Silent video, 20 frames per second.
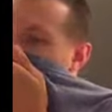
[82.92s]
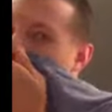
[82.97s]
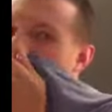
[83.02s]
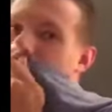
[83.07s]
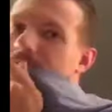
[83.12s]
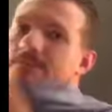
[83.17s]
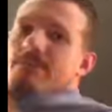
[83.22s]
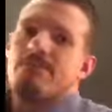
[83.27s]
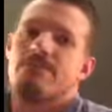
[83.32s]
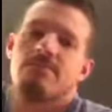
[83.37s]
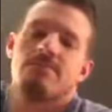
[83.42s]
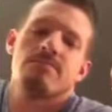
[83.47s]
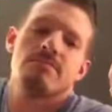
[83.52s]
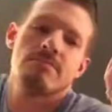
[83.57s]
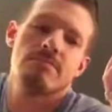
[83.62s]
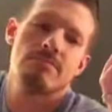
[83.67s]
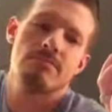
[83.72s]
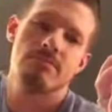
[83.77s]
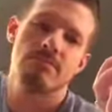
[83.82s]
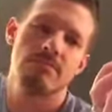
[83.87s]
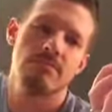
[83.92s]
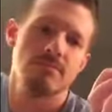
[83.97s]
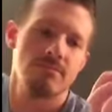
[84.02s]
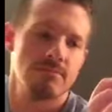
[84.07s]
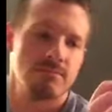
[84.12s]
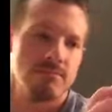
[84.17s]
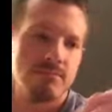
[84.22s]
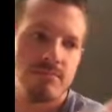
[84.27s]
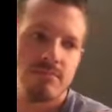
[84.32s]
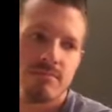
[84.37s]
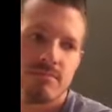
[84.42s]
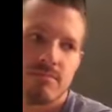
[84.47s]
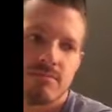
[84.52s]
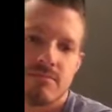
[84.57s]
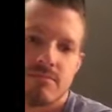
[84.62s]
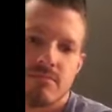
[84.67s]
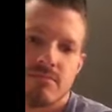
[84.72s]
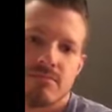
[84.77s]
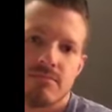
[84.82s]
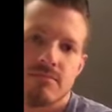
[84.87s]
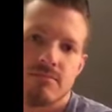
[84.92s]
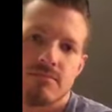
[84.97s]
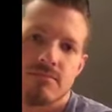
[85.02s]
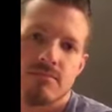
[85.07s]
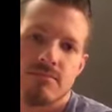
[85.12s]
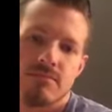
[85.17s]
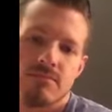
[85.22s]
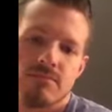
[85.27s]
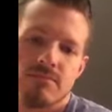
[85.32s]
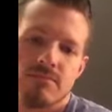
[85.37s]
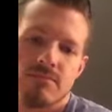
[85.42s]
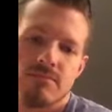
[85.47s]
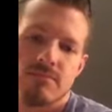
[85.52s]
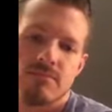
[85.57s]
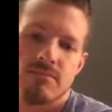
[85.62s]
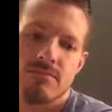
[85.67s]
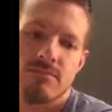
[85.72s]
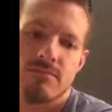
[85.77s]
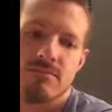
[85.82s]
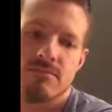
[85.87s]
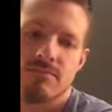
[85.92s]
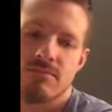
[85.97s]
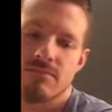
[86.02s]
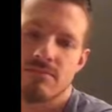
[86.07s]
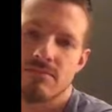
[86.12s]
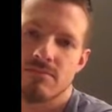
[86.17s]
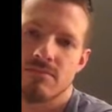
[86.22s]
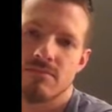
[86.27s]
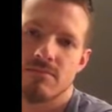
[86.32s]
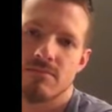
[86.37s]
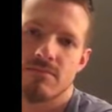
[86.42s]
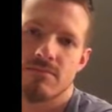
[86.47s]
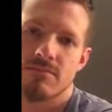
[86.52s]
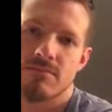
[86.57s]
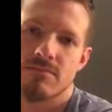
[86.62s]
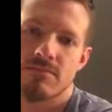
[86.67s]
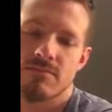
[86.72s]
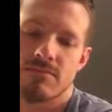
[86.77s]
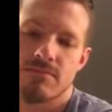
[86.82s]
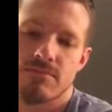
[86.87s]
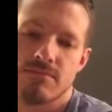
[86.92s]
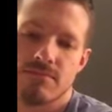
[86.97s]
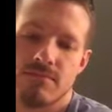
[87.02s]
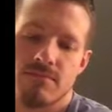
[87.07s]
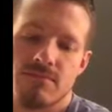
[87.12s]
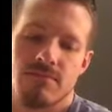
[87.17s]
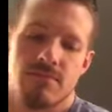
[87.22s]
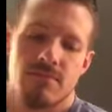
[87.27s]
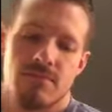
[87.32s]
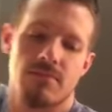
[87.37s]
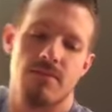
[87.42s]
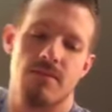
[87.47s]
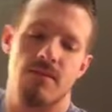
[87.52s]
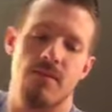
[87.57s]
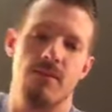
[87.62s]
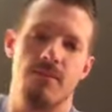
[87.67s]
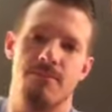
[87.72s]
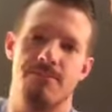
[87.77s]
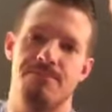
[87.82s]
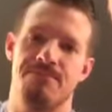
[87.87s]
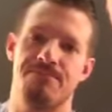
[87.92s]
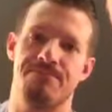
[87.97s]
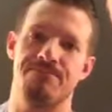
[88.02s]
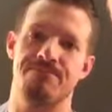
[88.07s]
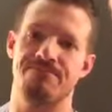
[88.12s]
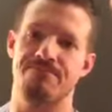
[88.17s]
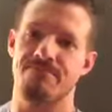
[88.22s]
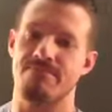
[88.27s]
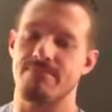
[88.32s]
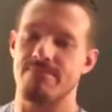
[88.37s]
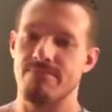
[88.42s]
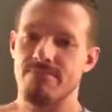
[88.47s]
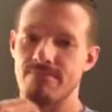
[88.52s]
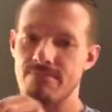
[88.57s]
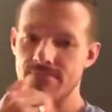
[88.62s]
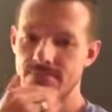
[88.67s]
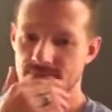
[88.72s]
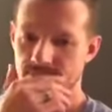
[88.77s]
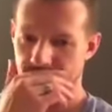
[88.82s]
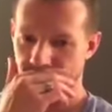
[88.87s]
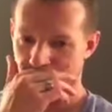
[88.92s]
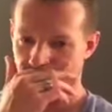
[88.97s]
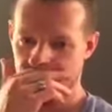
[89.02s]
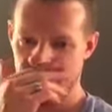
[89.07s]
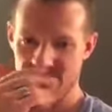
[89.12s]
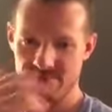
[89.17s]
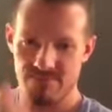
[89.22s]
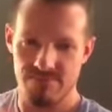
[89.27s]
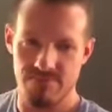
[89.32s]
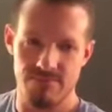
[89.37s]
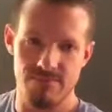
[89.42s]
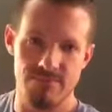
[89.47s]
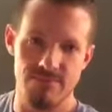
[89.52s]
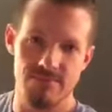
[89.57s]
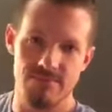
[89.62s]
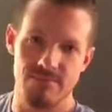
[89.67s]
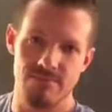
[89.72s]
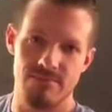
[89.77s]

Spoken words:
(silent)